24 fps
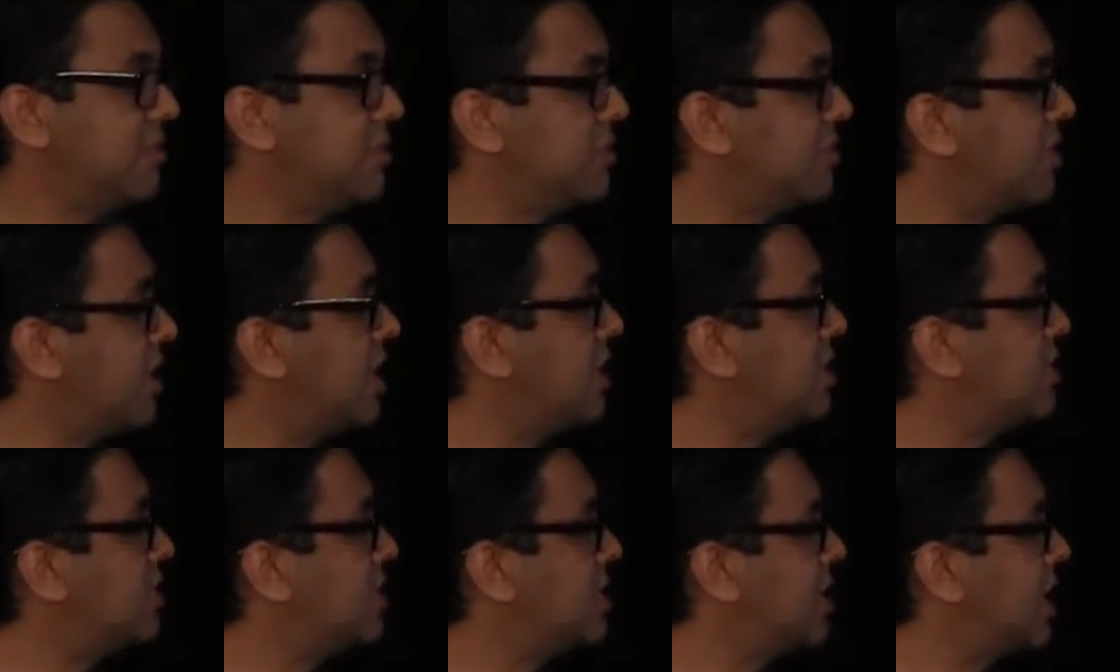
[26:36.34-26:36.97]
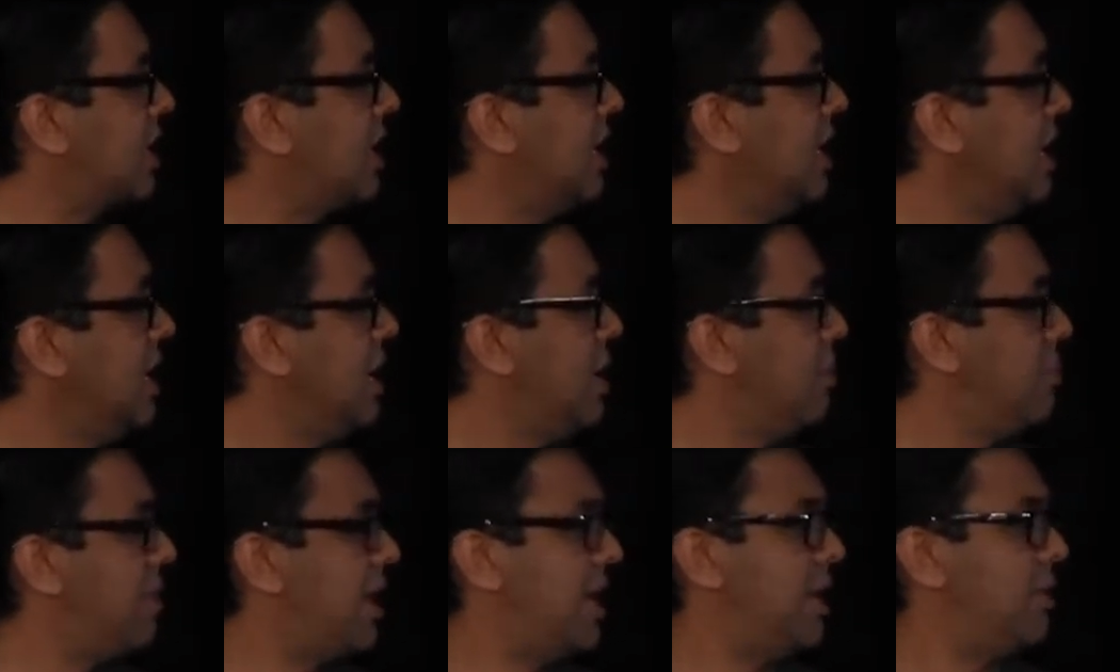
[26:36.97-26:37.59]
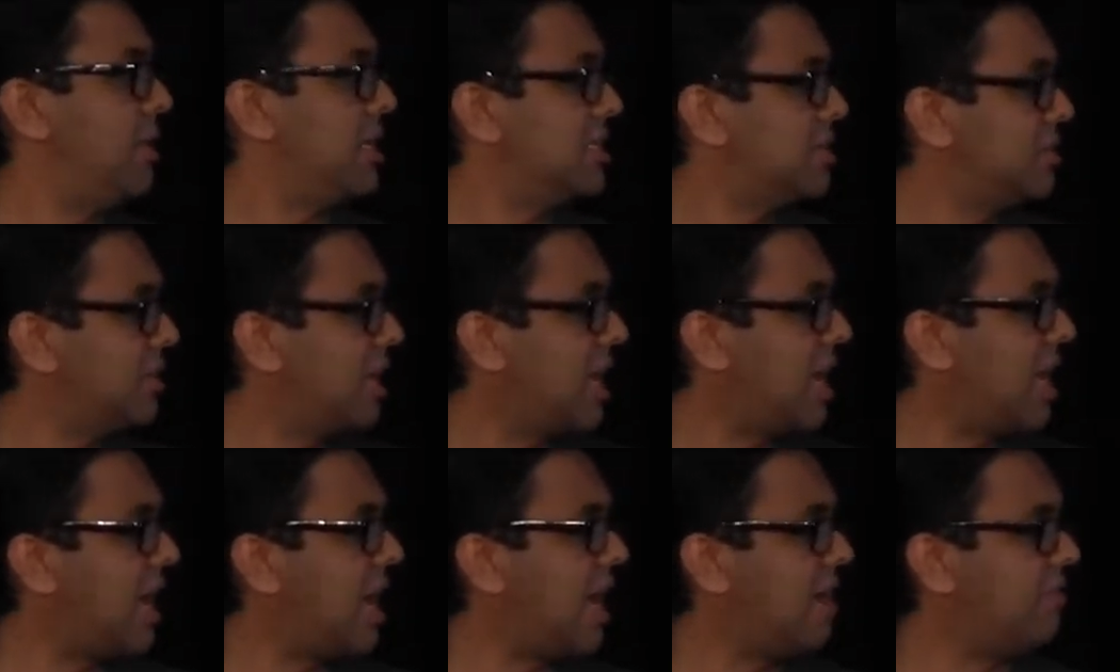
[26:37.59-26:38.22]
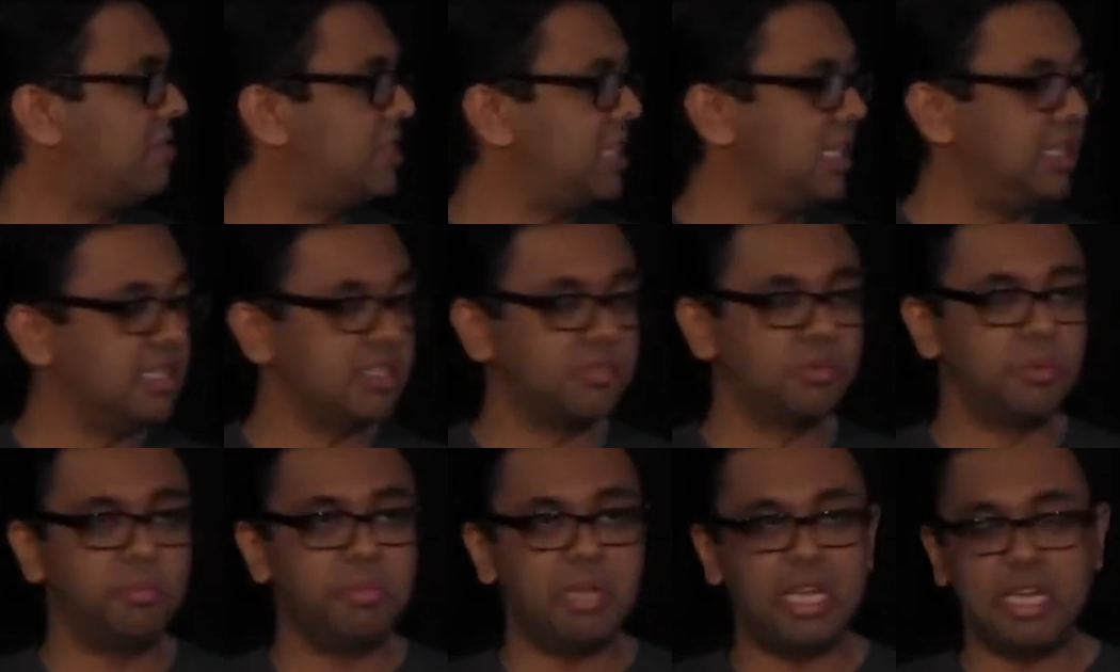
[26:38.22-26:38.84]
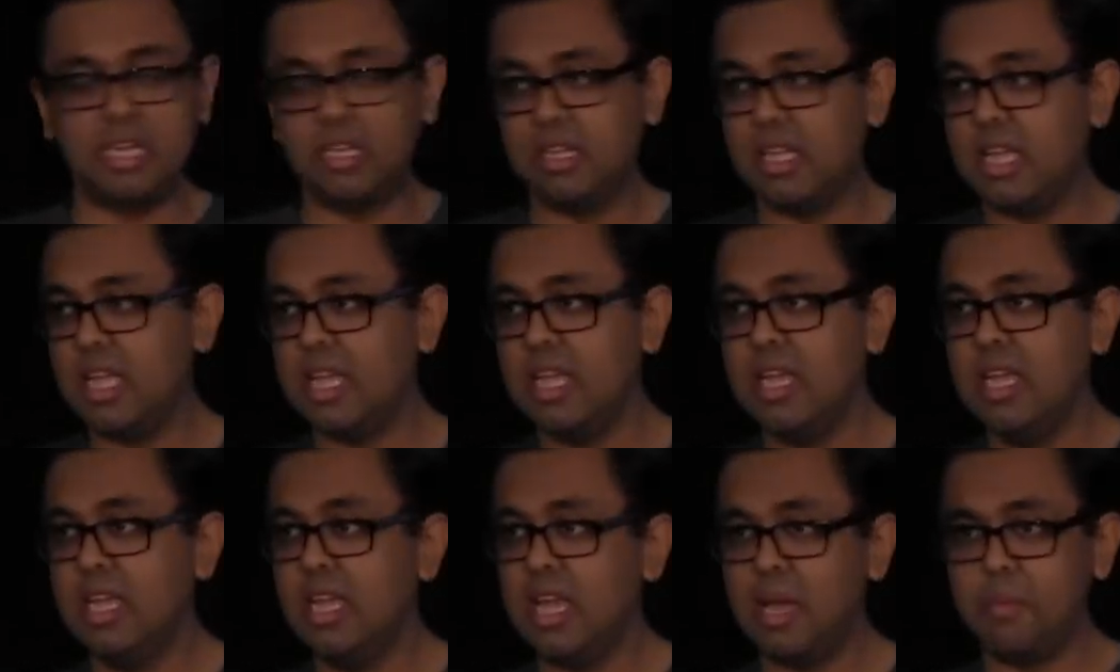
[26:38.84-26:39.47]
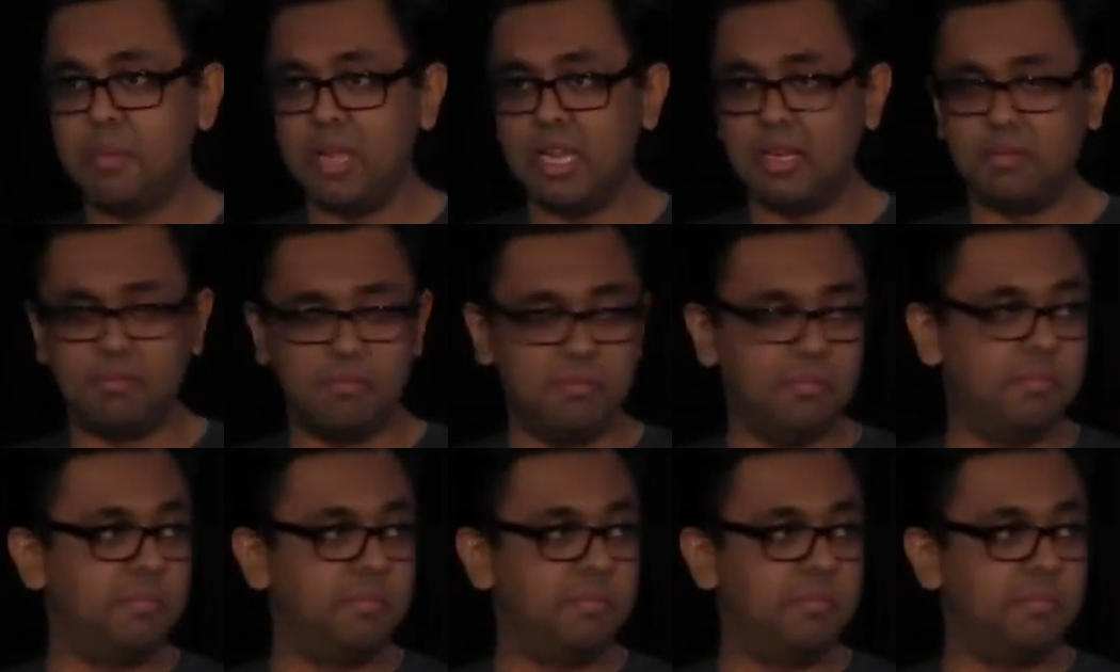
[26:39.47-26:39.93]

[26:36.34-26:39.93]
It was very interesting. But anyways, I've seen this repeatedly. I mean,